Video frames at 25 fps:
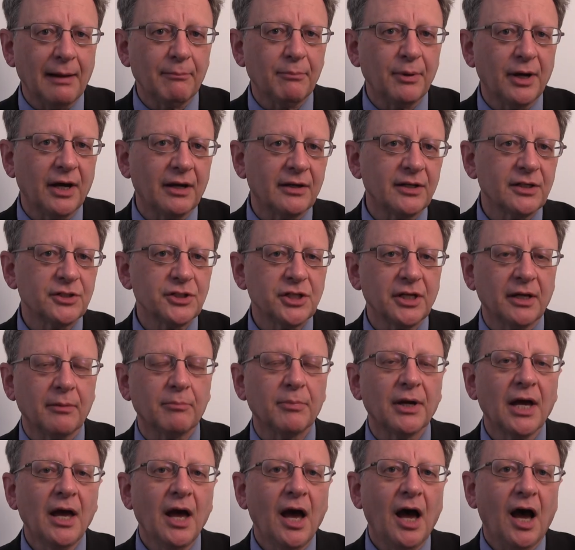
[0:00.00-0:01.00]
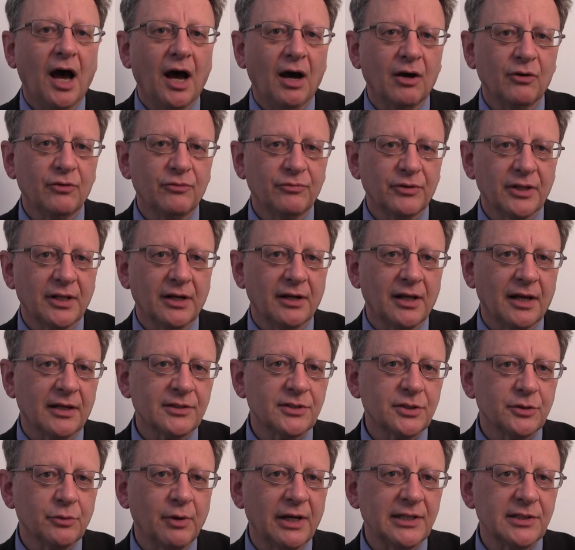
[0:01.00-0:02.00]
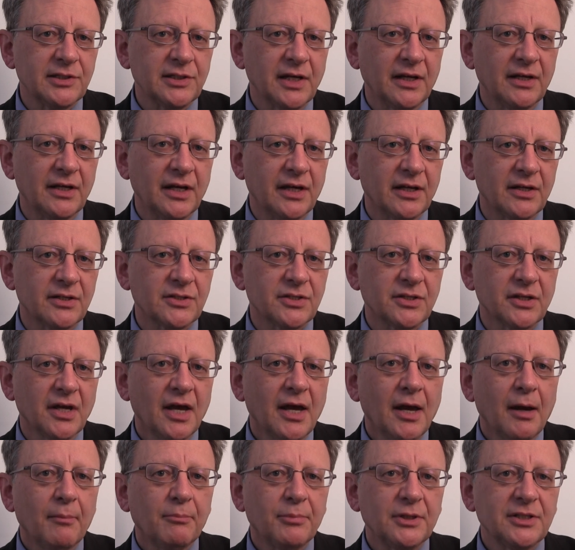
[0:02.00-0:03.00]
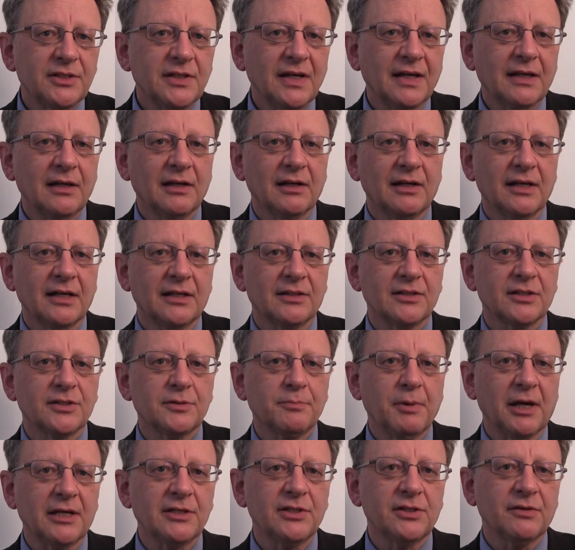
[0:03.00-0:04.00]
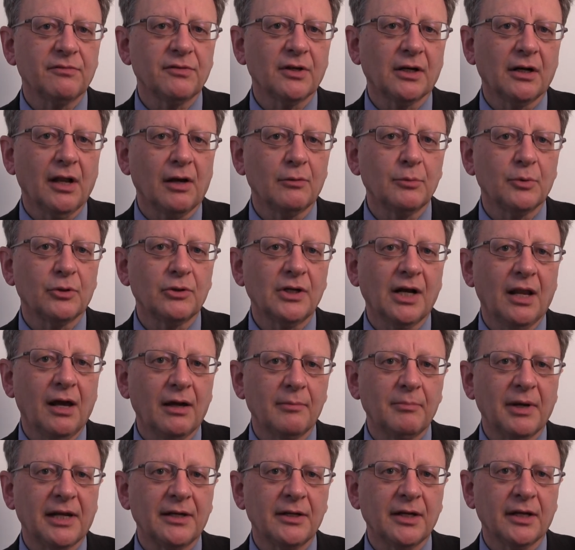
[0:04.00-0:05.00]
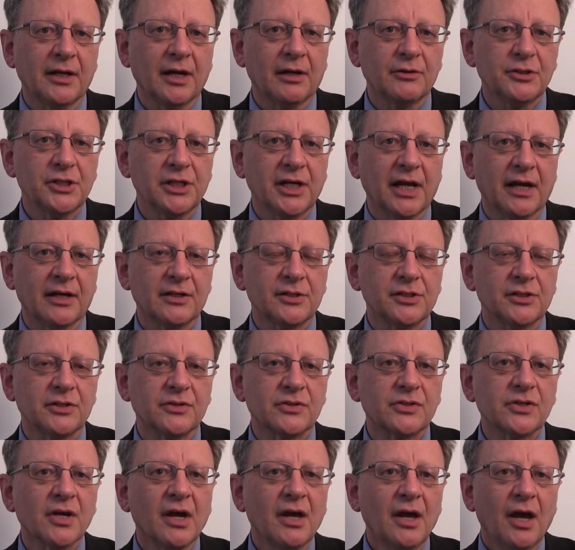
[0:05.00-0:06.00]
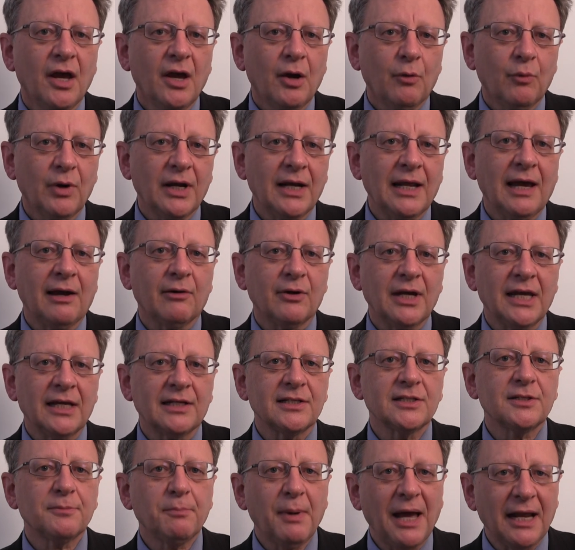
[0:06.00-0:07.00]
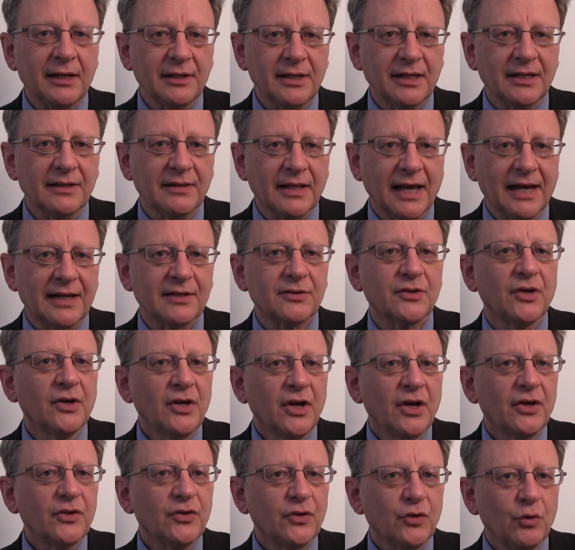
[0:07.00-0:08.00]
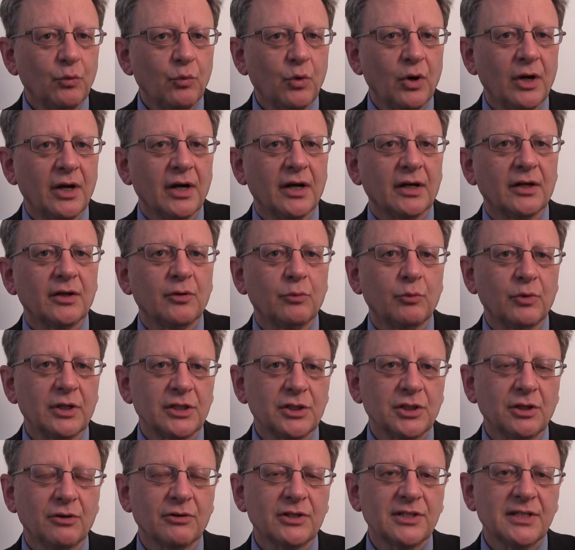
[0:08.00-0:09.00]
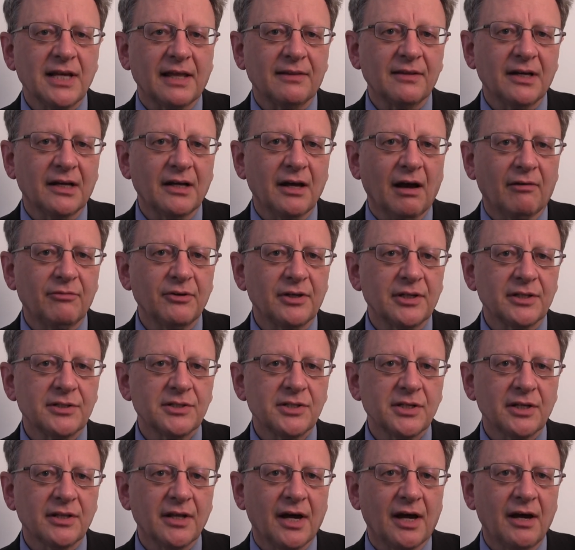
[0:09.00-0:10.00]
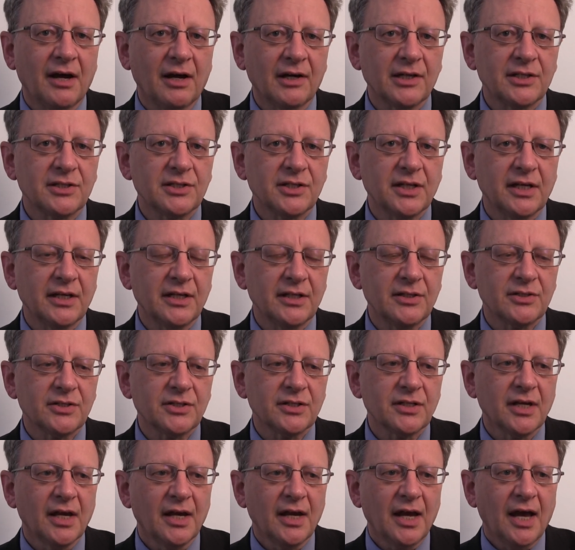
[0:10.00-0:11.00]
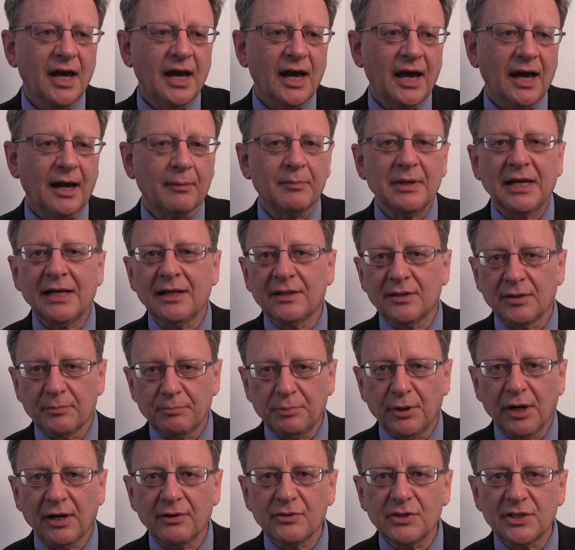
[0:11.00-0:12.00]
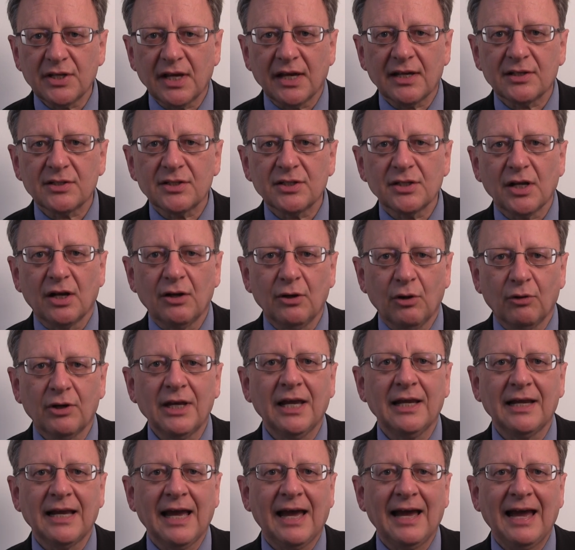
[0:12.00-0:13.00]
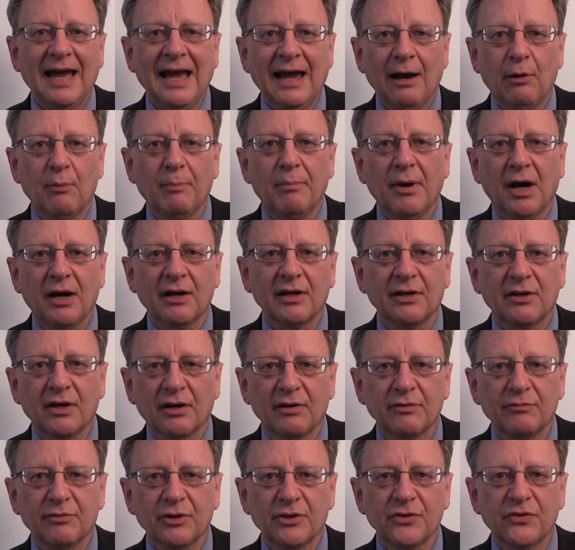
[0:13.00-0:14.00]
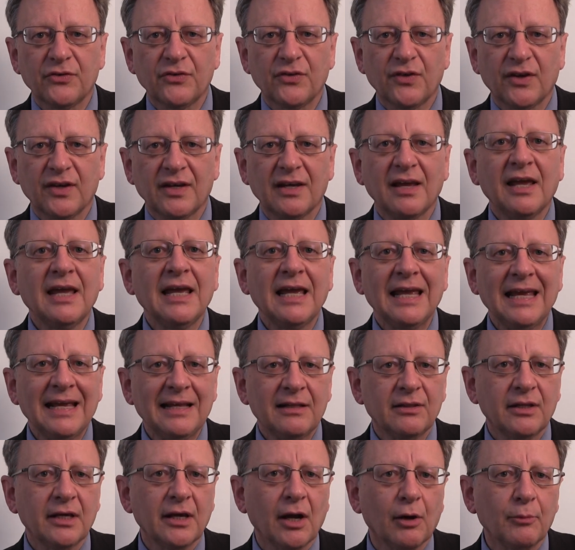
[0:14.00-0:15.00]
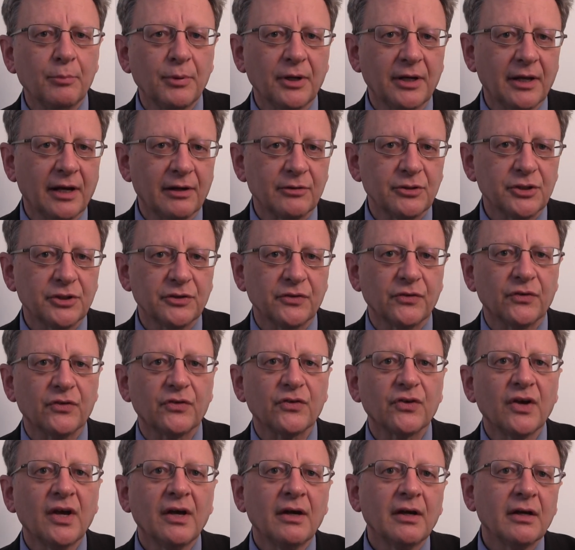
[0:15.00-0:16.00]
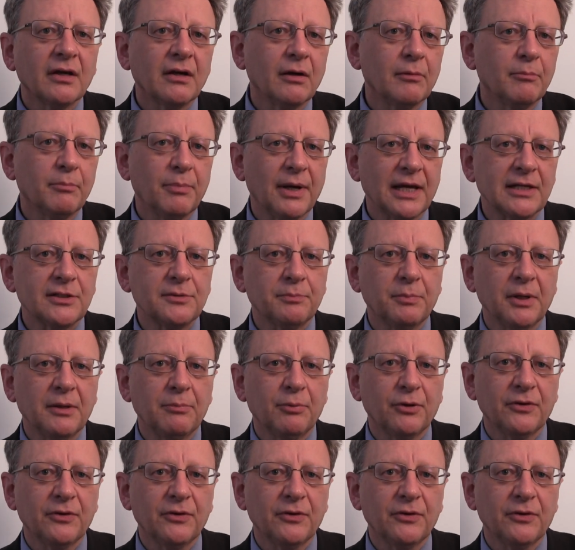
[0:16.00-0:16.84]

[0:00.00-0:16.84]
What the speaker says: that partnership over the last 20 years, particularly in the space of the global climate negotiations. We're now expanding that to work which looks at the governance of the high seas, in the process looking at how biodiversity in the open oceans can best be